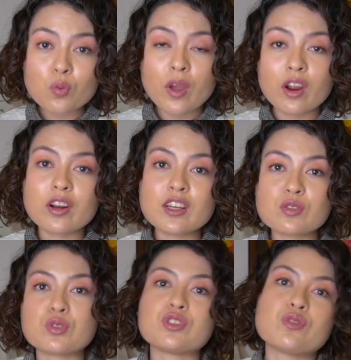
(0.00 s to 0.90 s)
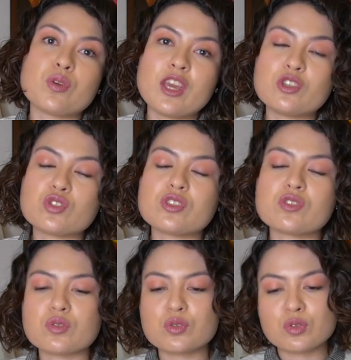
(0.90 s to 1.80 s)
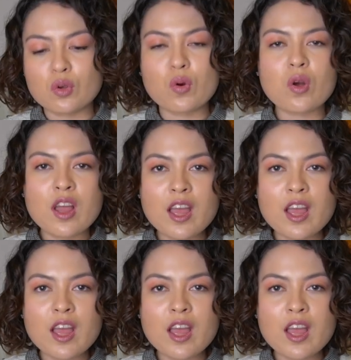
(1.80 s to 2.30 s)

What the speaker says: to wear in certain occasions. So